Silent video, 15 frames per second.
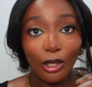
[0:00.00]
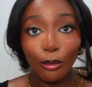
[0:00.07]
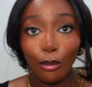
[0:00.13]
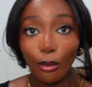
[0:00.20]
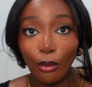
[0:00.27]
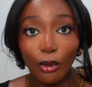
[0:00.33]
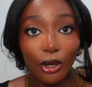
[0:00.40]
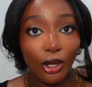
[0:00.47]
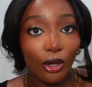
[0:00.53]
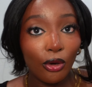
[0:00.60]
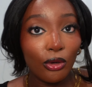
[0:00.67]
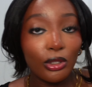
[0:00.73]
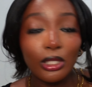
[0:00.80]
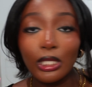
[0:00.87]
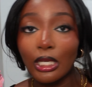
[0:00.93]

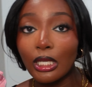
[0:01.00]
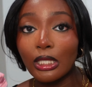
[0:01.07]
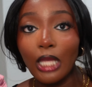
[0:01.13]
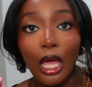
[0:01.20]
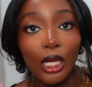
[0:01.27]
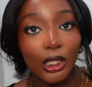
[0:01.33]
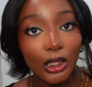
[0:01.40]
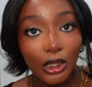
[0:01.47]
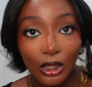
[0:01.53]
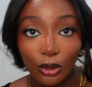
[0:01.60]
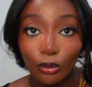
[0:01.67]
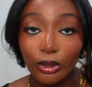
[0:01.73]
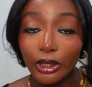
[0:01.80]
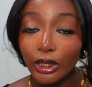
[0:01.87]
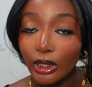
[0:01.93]
Boiled, sunny side up,
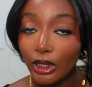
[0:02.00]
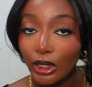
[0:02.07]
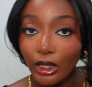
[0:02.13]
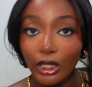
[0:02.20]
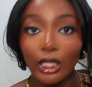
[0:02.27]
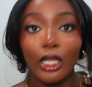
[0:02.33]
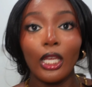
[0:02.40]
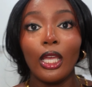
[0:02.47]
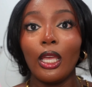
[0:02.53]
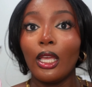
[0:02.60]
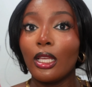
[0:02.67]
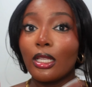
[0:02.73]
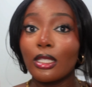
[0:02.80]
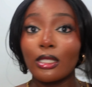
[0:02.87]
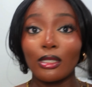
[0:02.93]
runny,
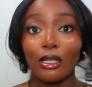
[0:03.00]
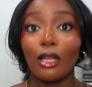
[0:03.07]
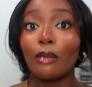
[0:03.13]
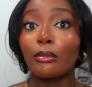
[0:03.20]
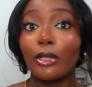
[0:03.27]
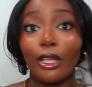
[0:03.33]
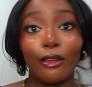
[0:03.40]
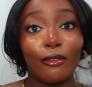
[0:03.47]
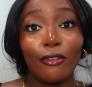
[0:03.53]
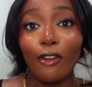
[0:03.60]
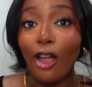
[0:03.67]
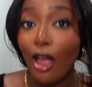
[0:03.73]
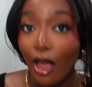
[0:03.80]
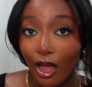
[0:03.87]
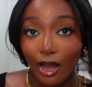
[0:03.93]
something
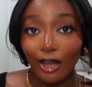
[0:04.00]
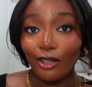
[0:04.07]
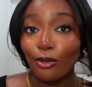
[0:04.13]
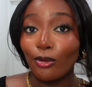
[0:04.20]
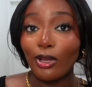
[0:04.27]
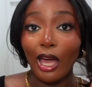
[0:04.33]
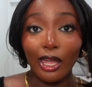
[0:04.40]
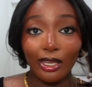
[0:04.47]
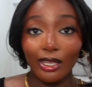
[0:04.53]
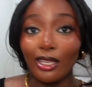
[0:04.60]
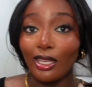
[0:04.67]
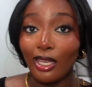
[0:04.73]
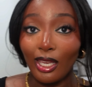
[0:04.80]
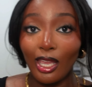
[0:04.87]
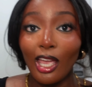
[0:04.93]
fried. You gotta
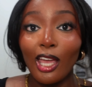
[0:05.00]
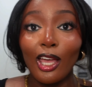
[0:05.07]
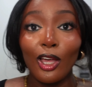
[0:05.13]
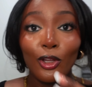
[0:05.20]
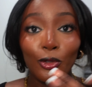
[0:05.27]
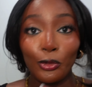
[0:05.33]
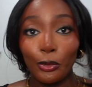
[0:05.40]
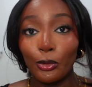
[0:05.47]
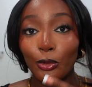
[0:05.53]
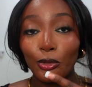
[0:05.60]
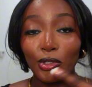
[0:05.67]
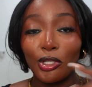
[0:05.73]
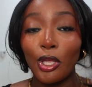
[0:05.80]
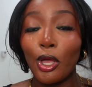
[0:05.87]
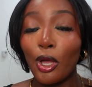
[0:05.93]
eat
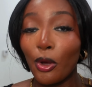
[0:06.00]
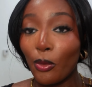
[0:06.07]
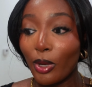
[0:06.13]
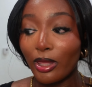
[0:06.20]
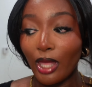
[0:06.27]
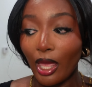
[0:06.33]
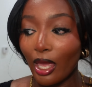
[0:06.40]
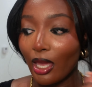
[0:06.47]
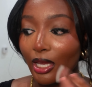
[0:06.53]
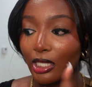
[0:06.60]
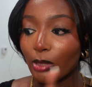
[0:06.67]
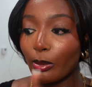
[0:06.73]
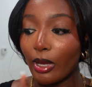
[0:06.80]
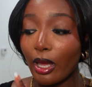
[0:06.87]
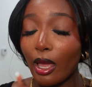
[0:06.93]
noodles with eggs.
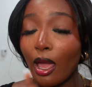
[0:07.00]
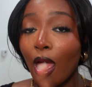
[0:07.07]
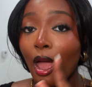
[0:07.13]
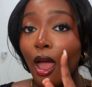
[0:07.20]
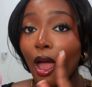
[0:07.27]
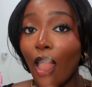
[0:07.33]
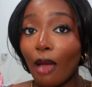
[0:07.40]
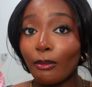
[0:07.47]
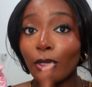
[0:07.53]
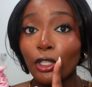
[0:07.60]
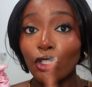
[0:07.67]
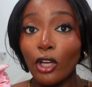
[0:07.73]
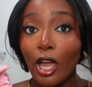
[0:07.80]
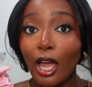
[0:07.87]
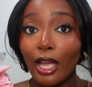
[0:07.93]
But I'm gonna
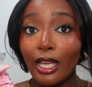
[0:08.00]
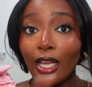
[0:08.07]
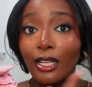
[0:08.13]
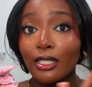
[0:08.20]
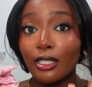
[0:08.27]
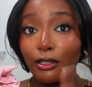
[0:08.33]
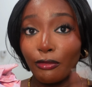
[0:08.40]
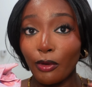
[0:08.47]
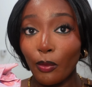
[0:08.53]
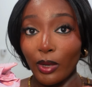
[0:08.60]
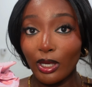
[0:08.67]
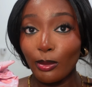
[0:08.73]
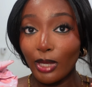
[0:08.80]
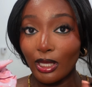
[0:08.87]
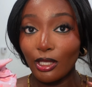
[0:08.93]
try a different way to
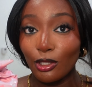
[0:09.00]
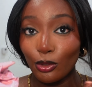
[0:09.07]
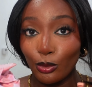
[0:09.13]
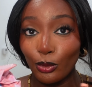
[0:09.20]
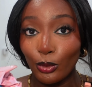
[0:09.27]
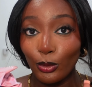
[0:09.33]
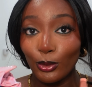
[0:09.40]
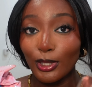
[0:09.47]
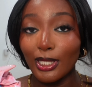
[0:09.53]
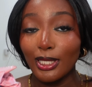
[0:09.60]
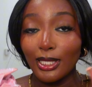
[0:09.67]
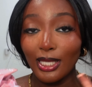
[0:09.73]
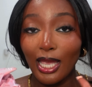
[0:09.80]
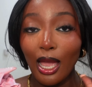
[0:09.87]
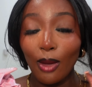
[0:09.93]
make these noodles and
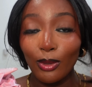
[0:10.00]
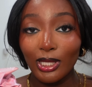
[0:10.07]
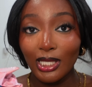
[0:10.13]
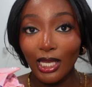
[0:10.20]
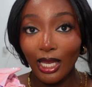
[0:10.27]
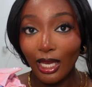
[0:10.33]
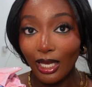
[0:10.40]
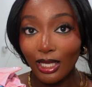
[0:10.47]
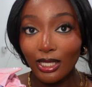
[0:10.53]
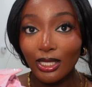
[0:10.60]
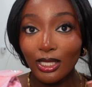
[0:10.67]
see how it tastes.